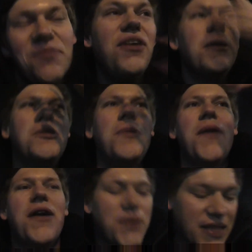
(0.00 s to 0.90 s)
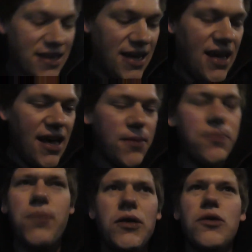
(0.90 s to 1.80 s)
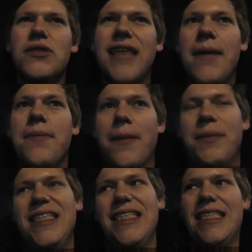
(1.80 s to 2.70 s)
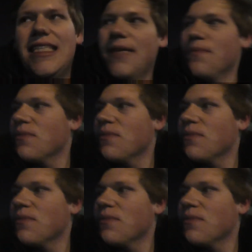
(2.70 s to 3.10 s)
Films to be buried with. A bloke called Dane Baptiste.